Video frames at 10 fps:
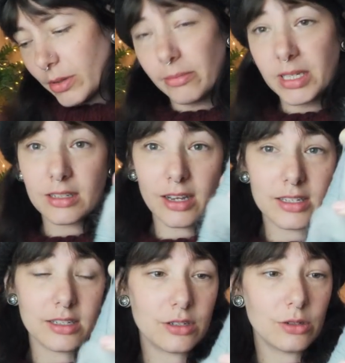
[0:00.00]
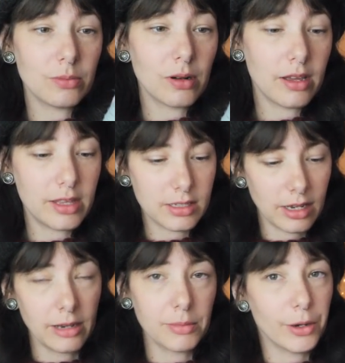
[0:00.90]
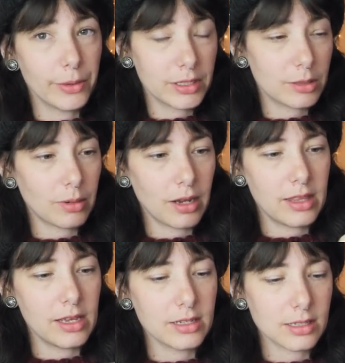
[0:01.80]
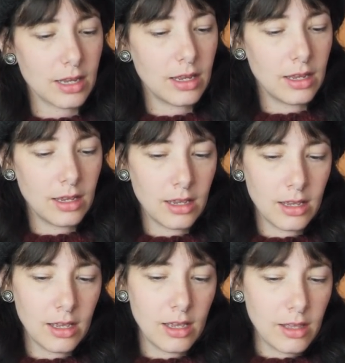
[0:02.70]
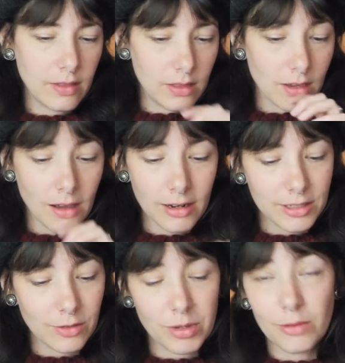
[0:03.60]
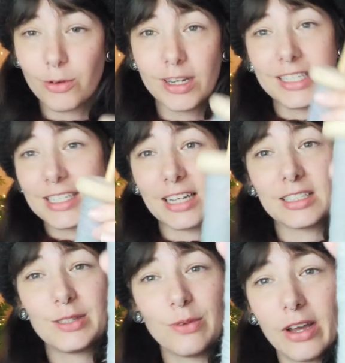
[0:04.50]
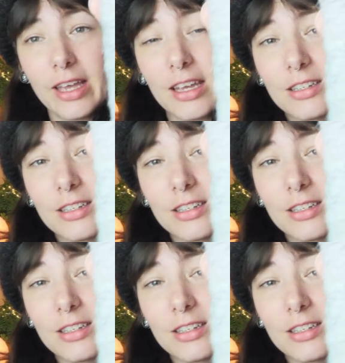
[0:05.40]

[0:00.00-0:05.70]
it. I'm excited to ply this. I am going to ply this. The colours have been really satisfying,